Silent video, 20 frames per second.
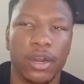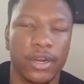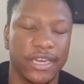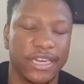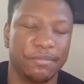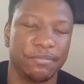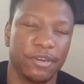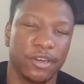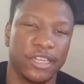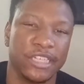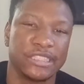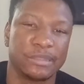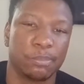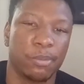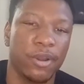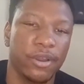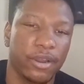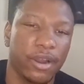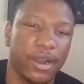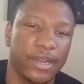even though he's
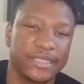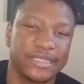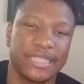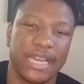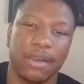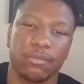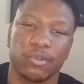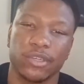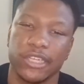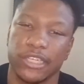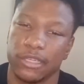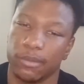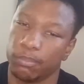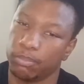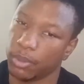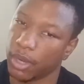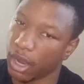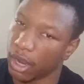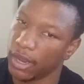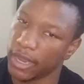point guard, he's not really the
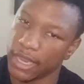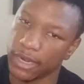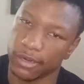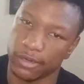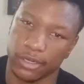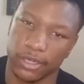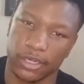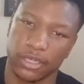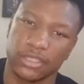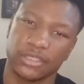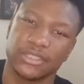ball handler